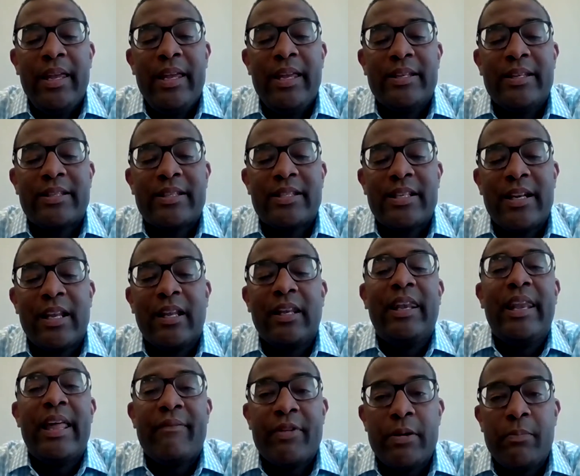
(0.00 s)
It's an
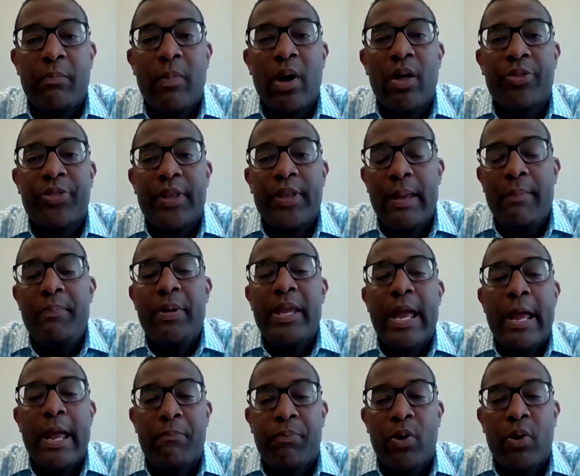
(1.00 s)
11-month
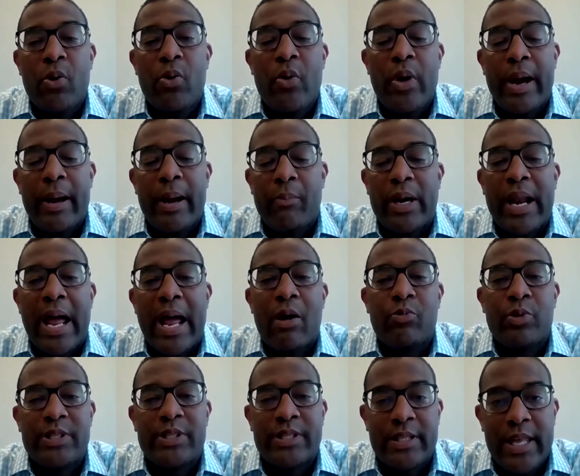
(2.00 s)
MBA program when I
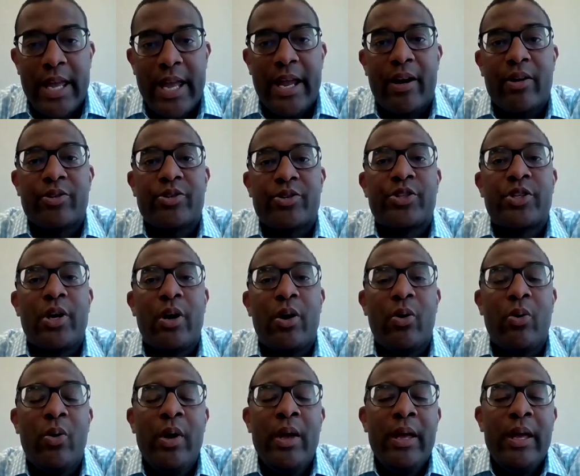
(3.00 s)
was there.
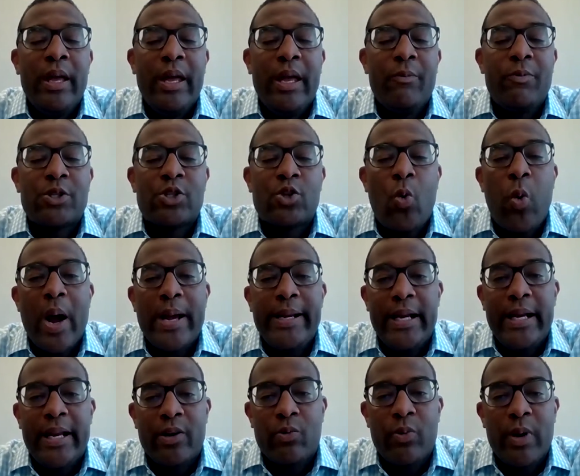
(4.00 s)
So it was quite
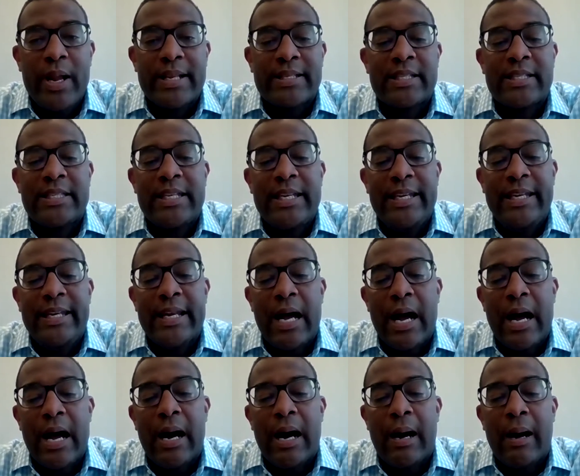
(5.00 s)
interesting.
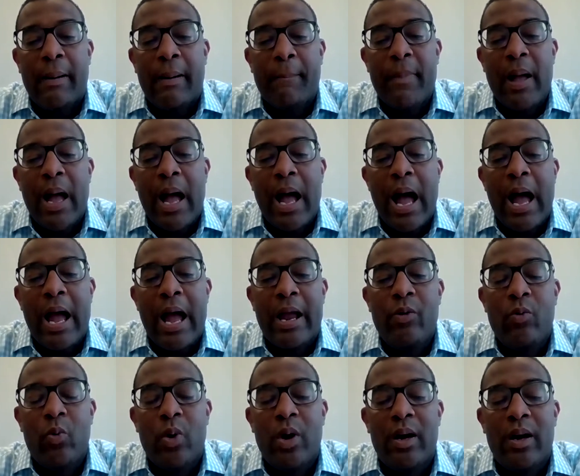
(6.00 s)
I
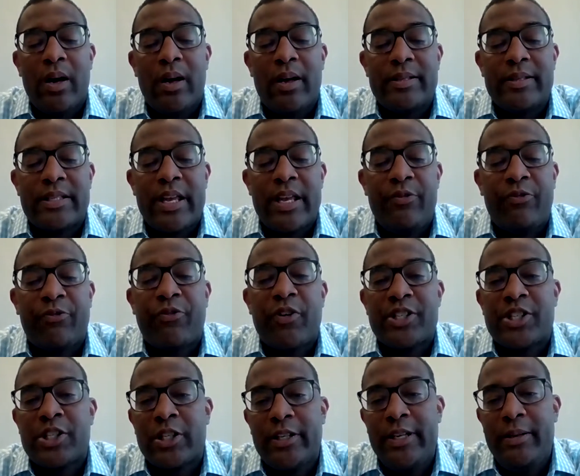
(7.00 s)
was a
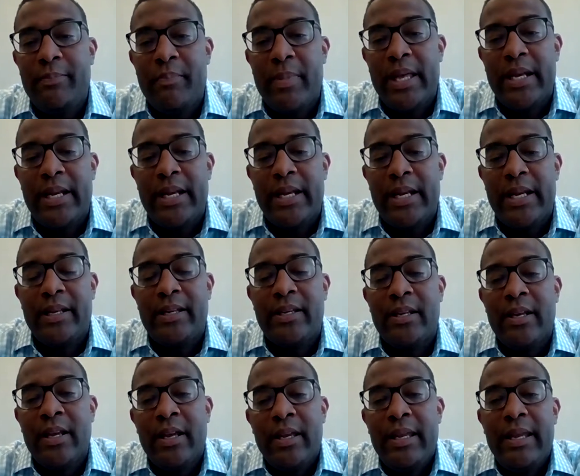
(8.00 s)
freshly minted
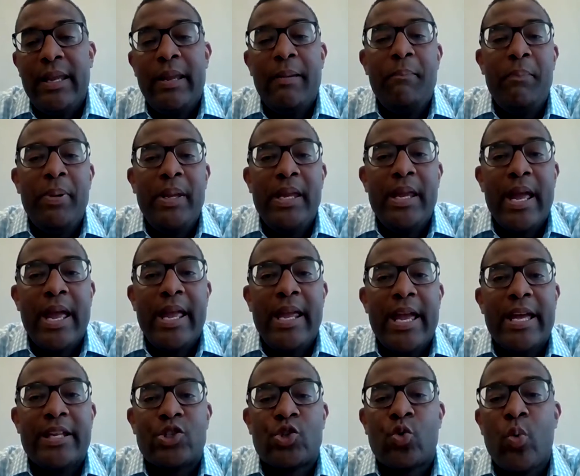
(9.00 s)

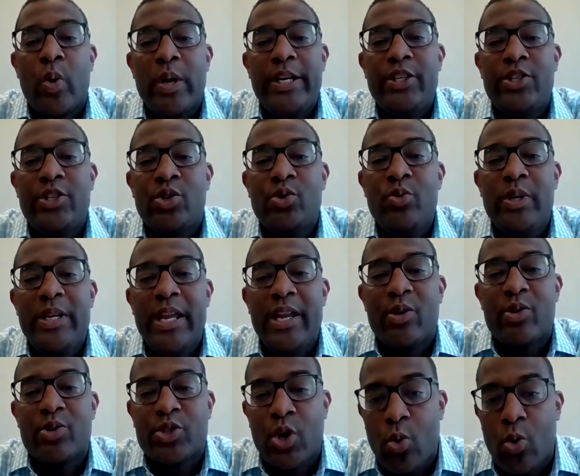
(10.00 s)
MBA at 22
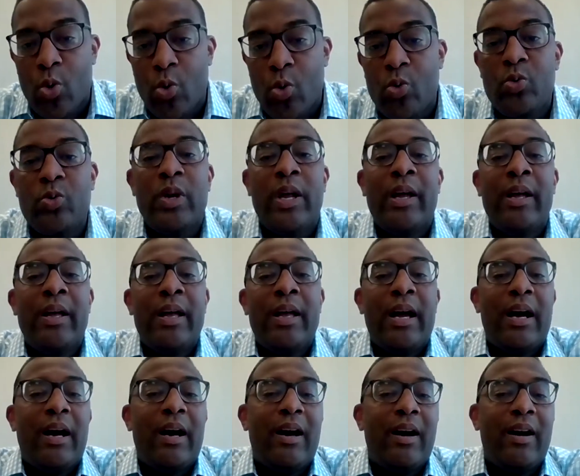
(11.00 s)
years old.
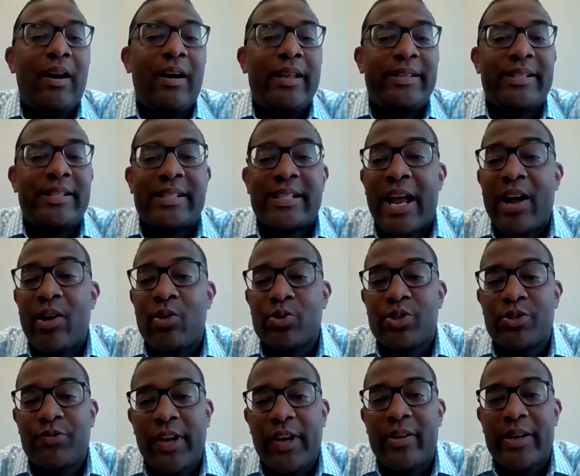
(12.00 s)
It
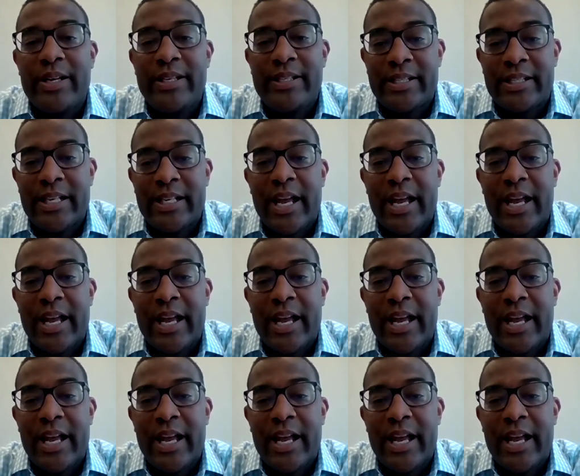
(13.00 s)
sounds very